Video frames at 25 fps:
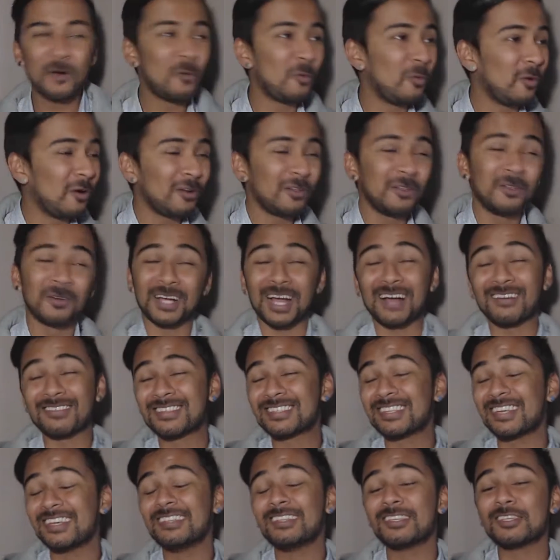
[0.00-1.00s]
Well, look, I've
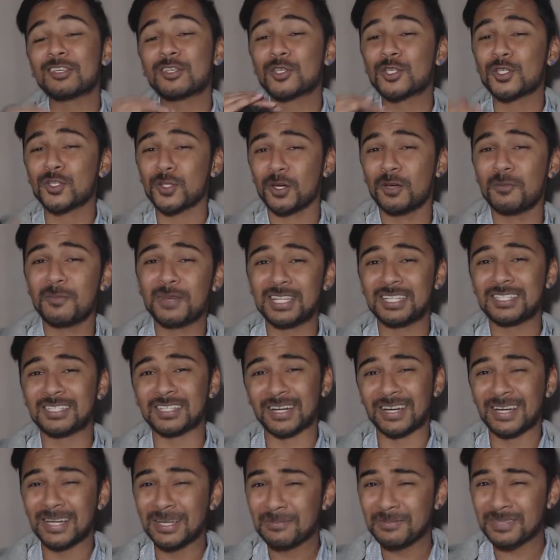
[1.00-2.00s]
seen this so many
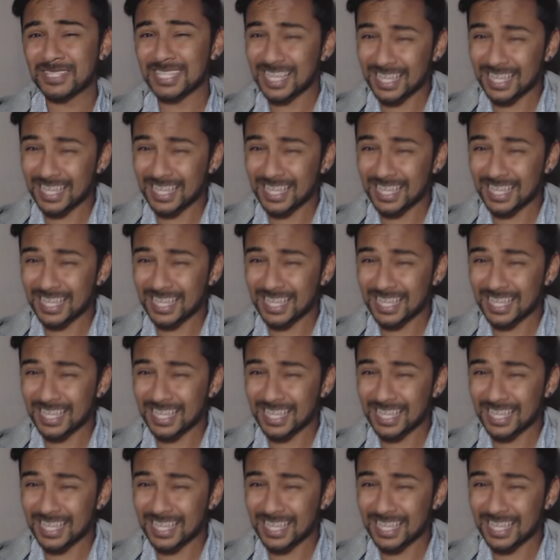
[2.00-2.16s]
times,